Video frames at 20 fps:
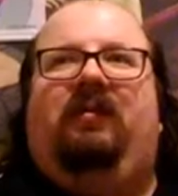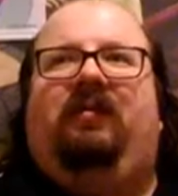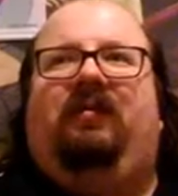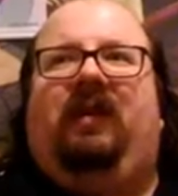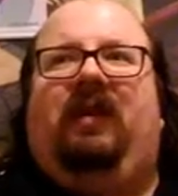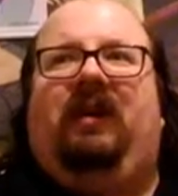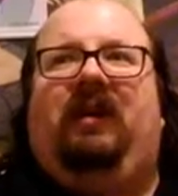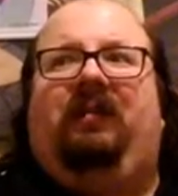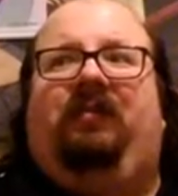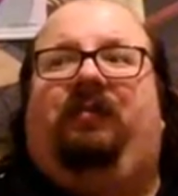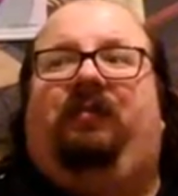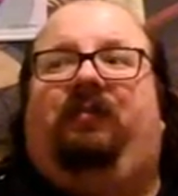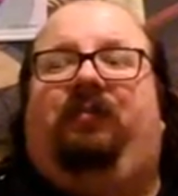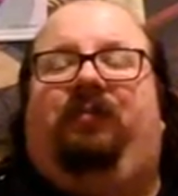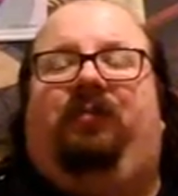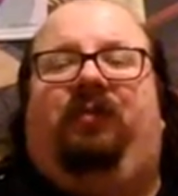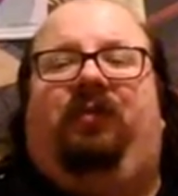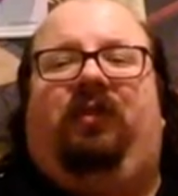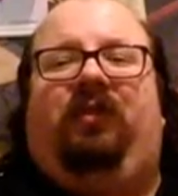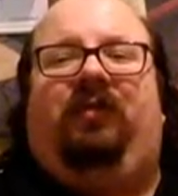
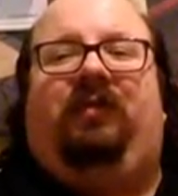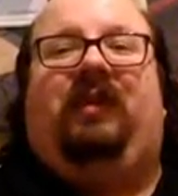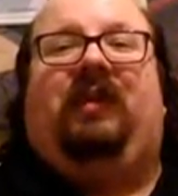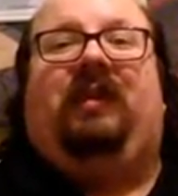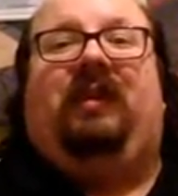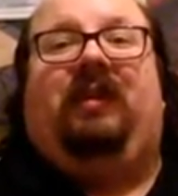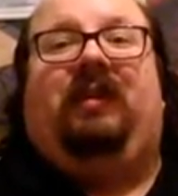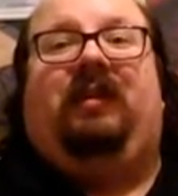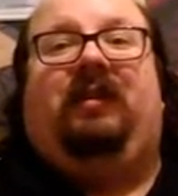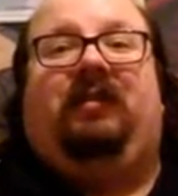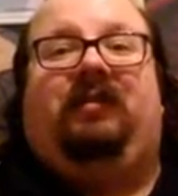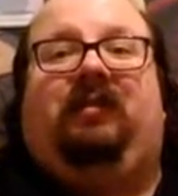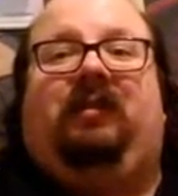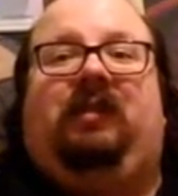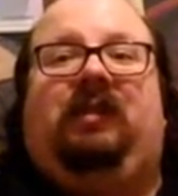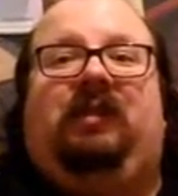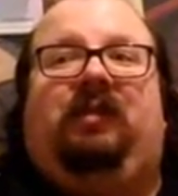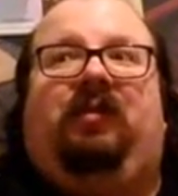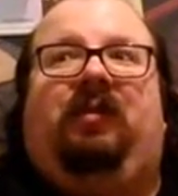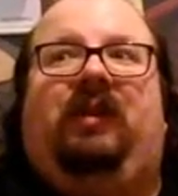5 prove that they can do
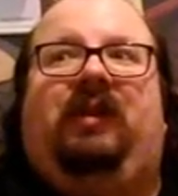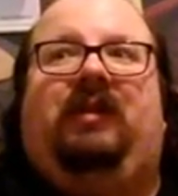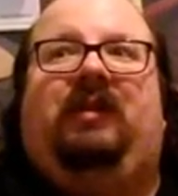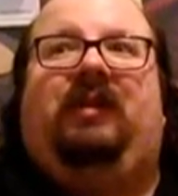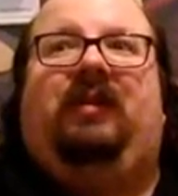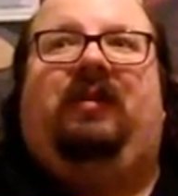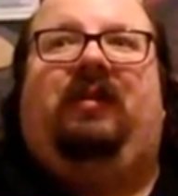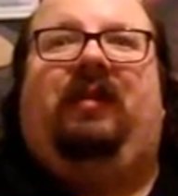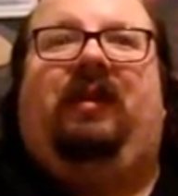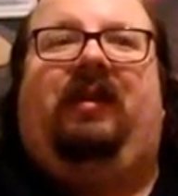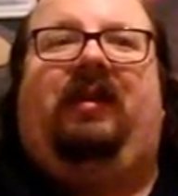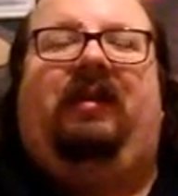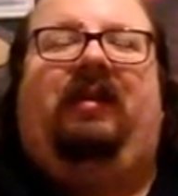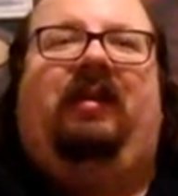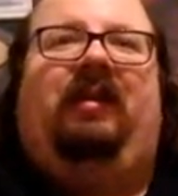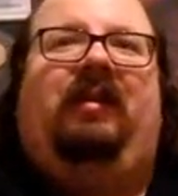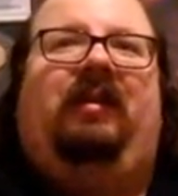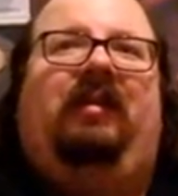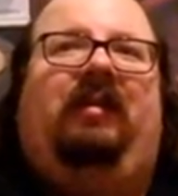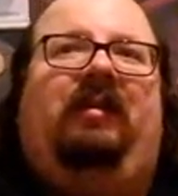storytelling,
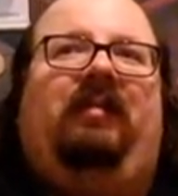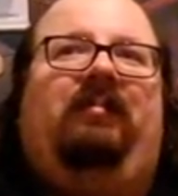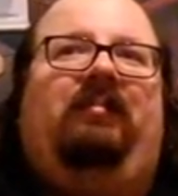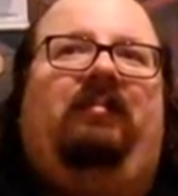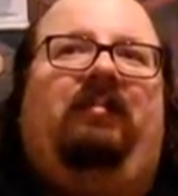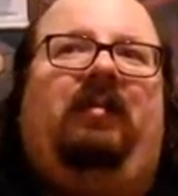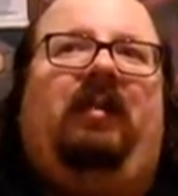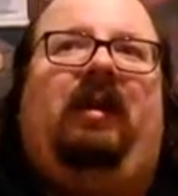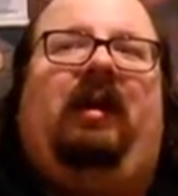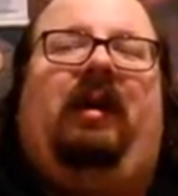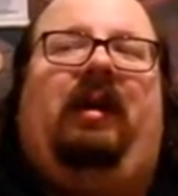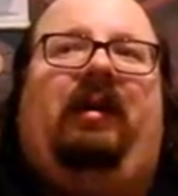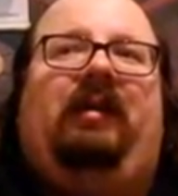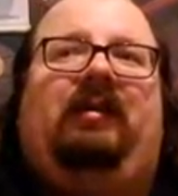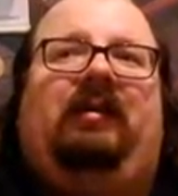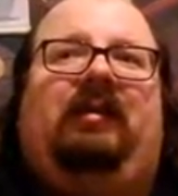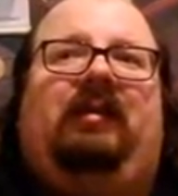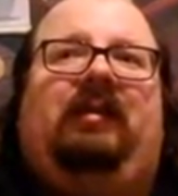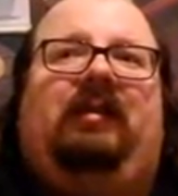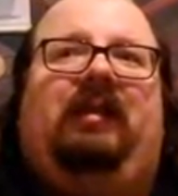
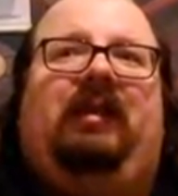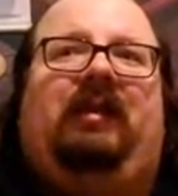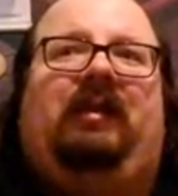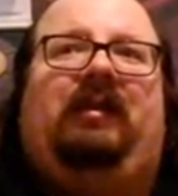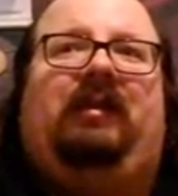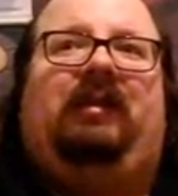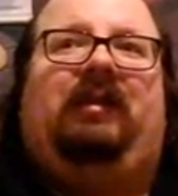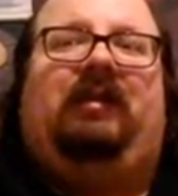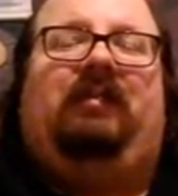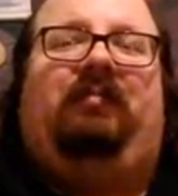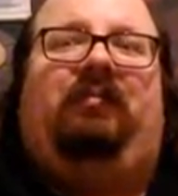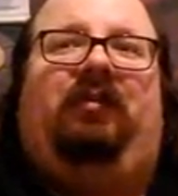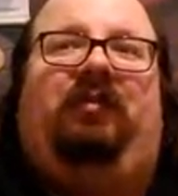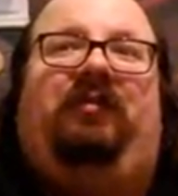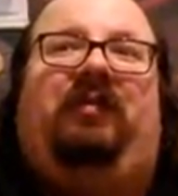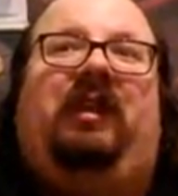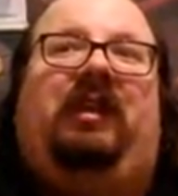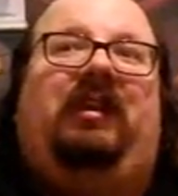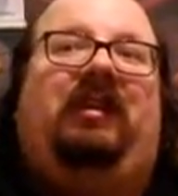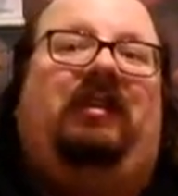and 6
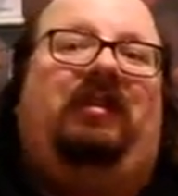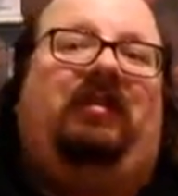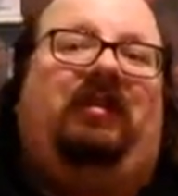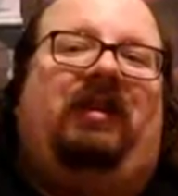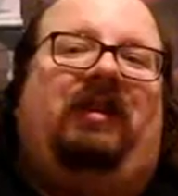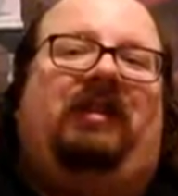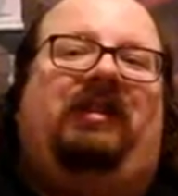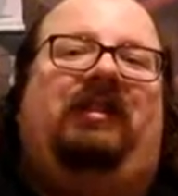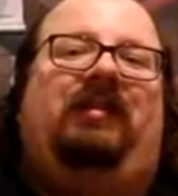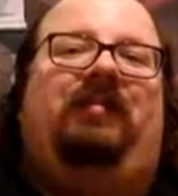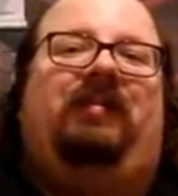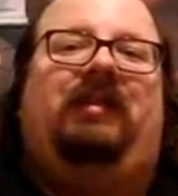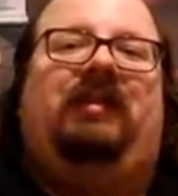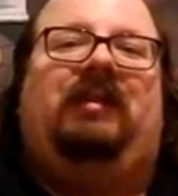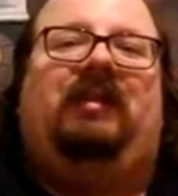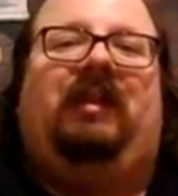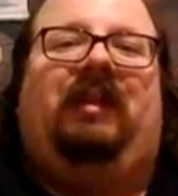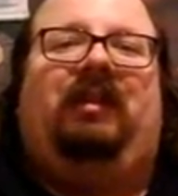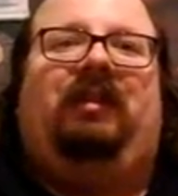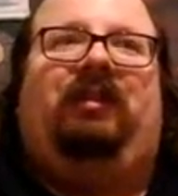prove they can do
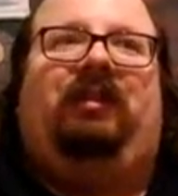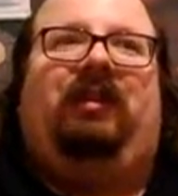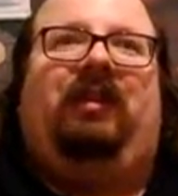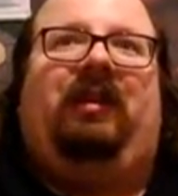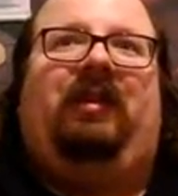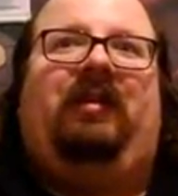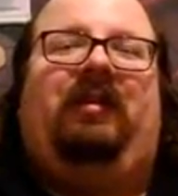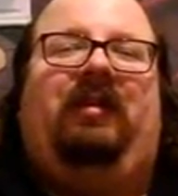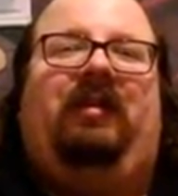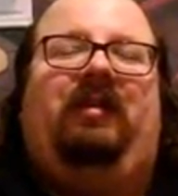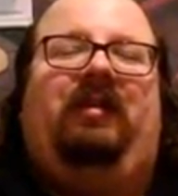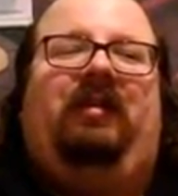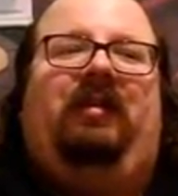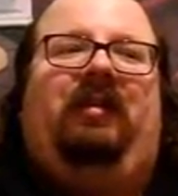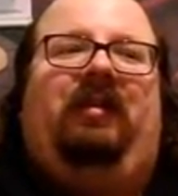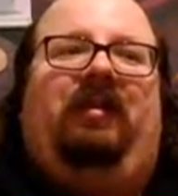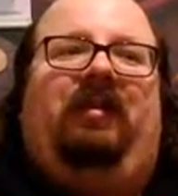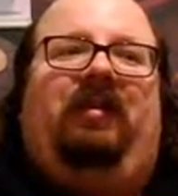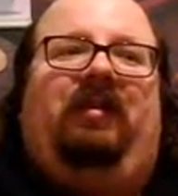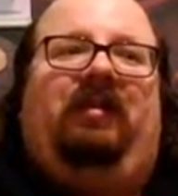customization.
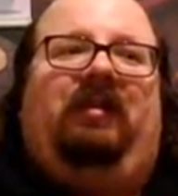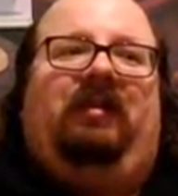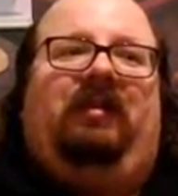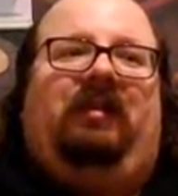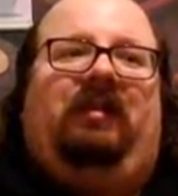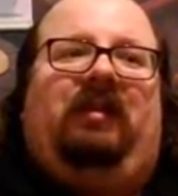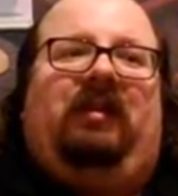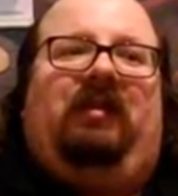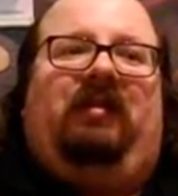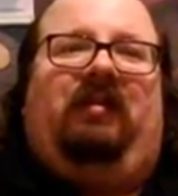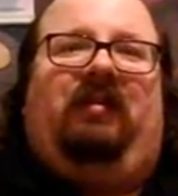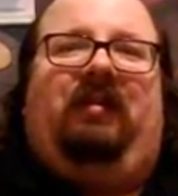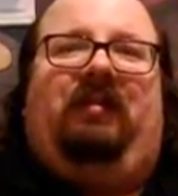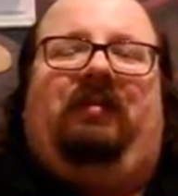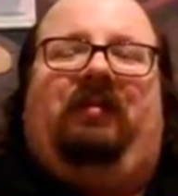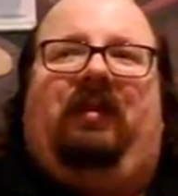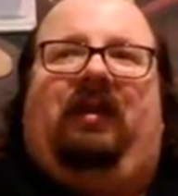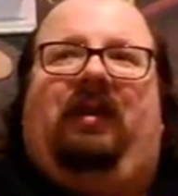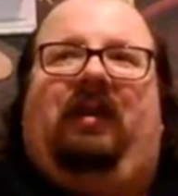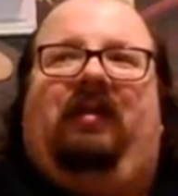So
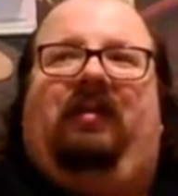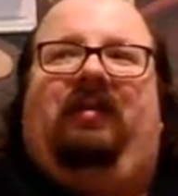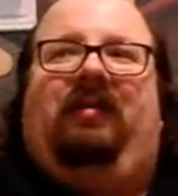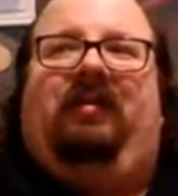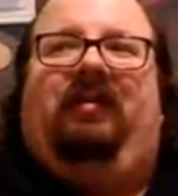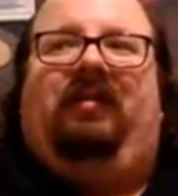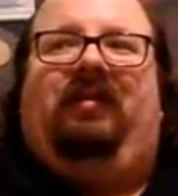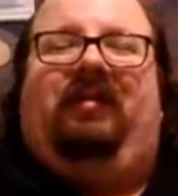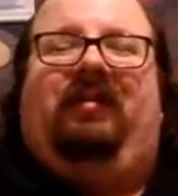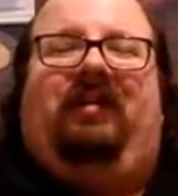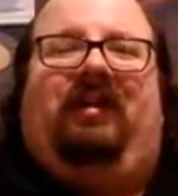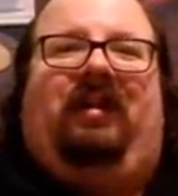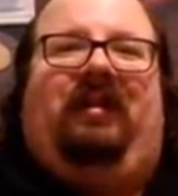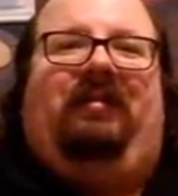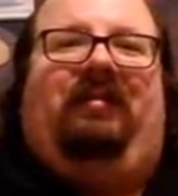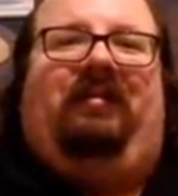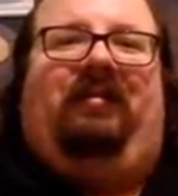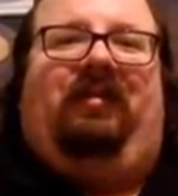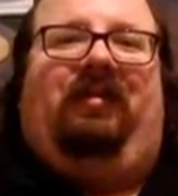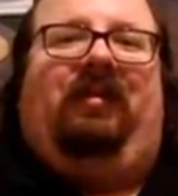if we can,
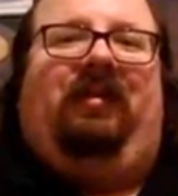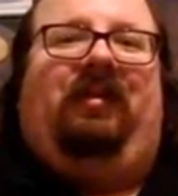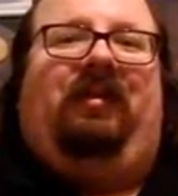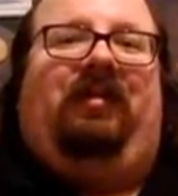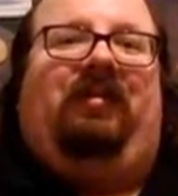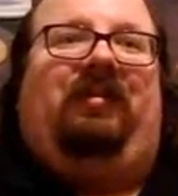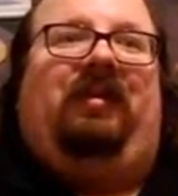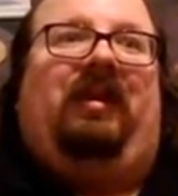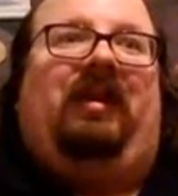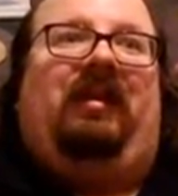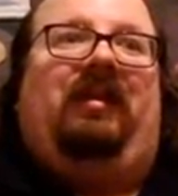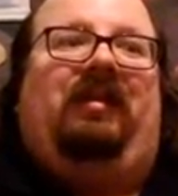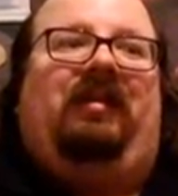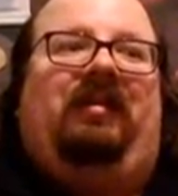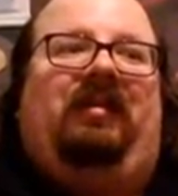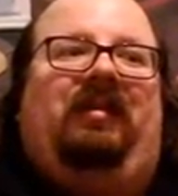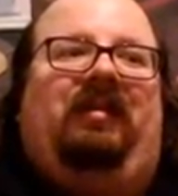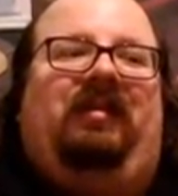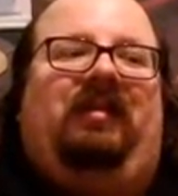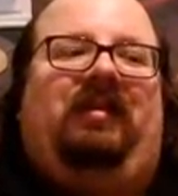I really hope that
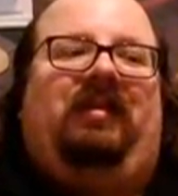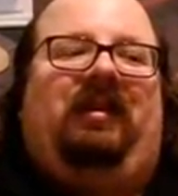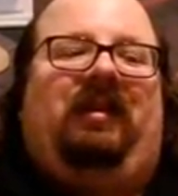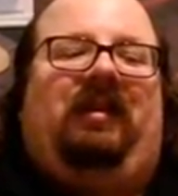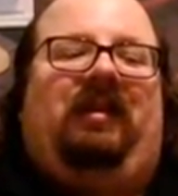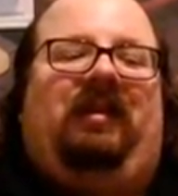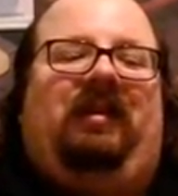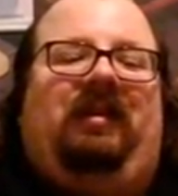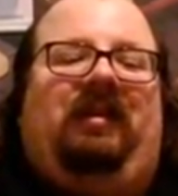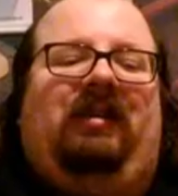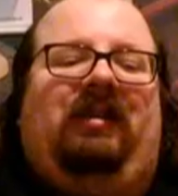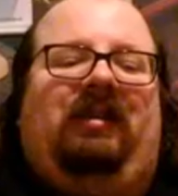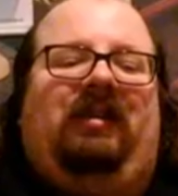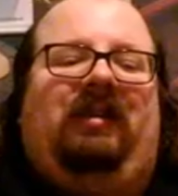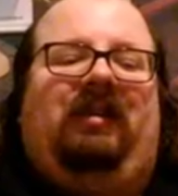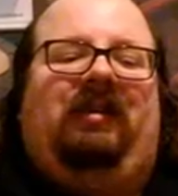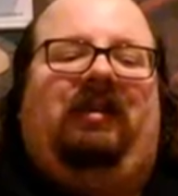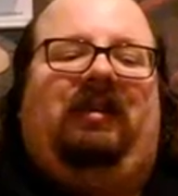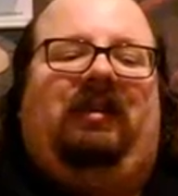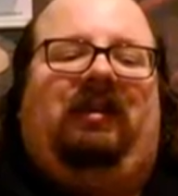they
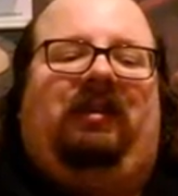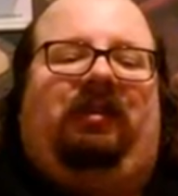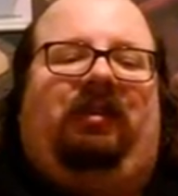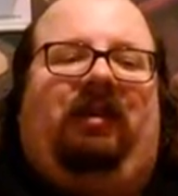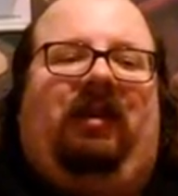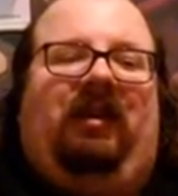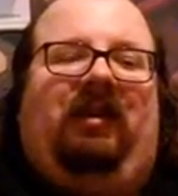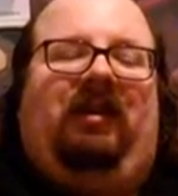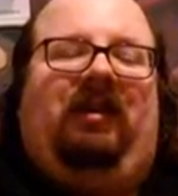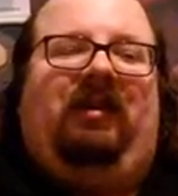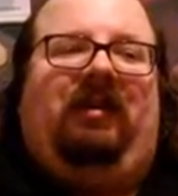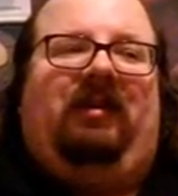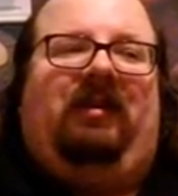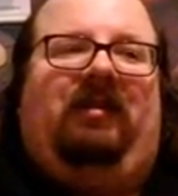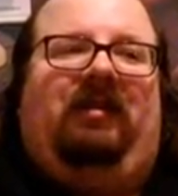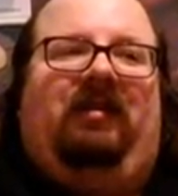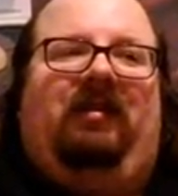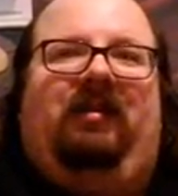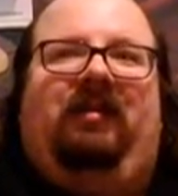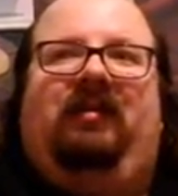continue that trend, and